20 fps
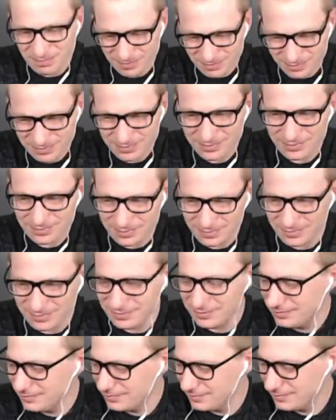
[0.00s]

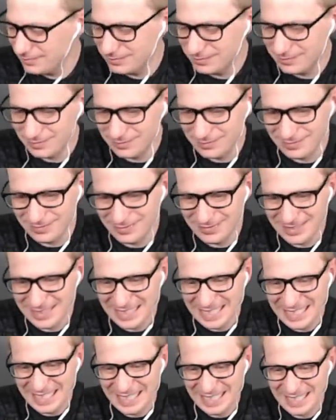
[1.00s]

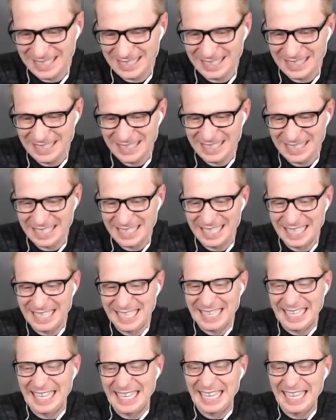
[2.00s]

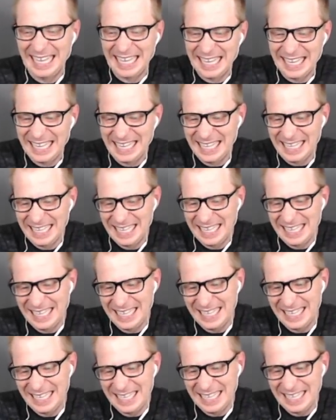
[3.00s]

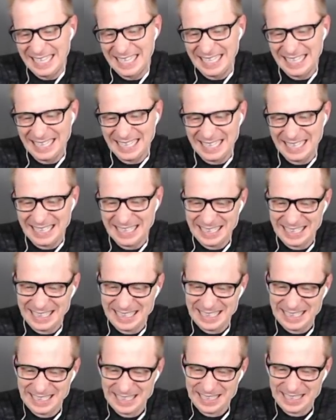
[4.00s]

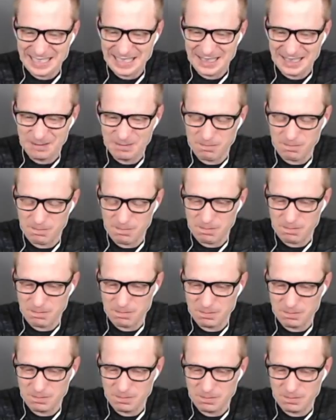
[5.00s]

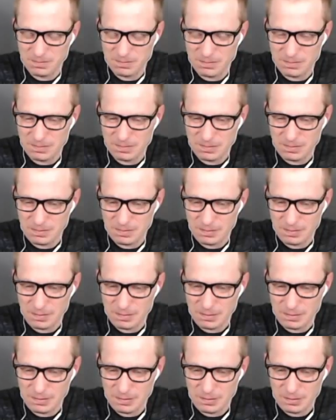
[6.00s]

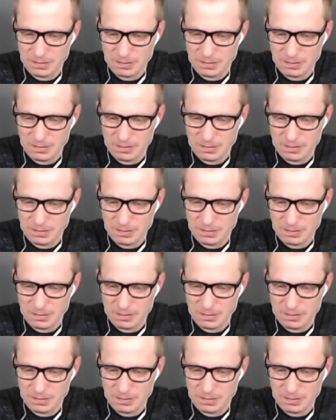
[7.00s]
No words are spoken by the person on screen.